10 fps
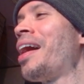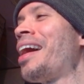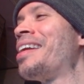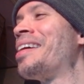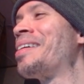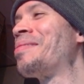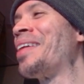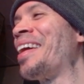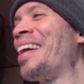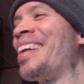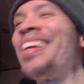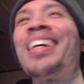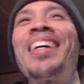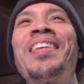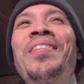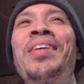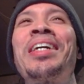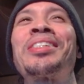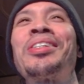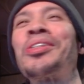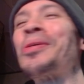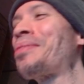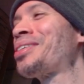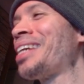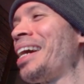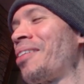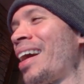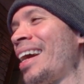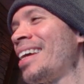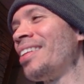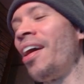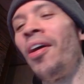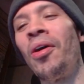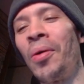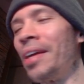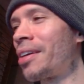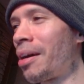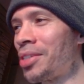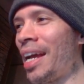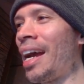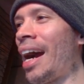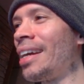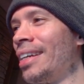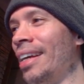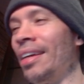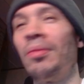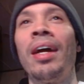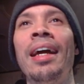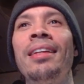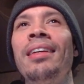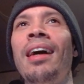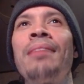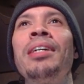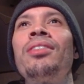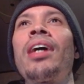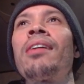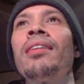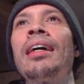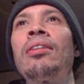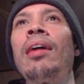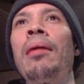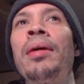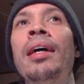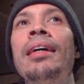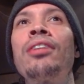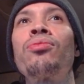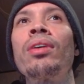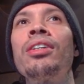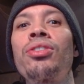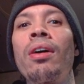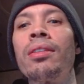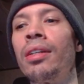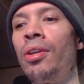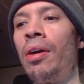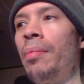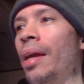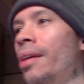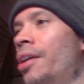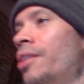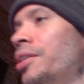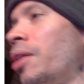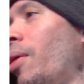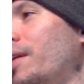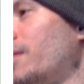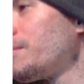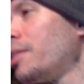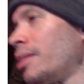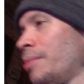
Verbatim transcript: on here, man? Where's the supers at, right? No, here comes AI again, right? Yeah, I'm getting tired of that crap. It's really starting to annoy me. You know what? Let me let